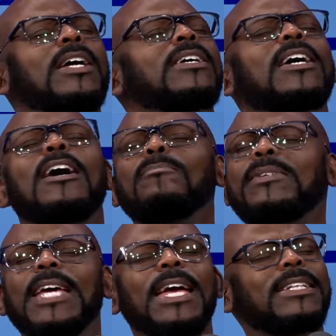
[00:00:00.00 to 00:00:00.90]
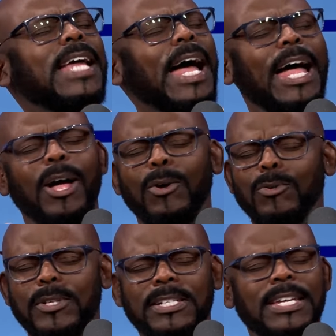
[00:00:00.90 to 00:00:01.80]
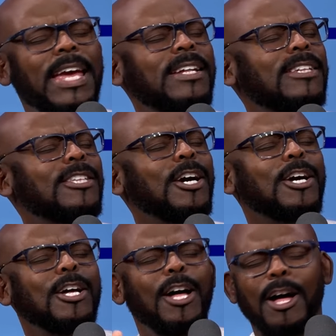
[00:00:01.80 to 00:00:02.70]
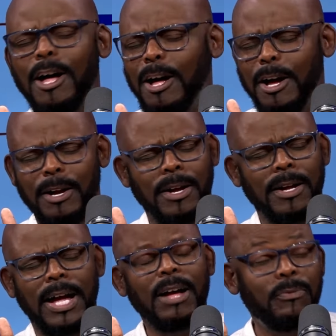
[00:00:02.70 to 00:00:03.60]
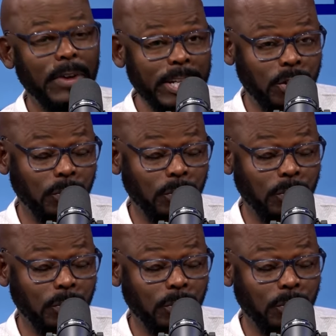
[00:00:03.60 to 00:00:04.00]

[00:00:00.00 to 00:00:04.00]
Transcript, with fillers: come take the house, mm. take the car. I'll fight you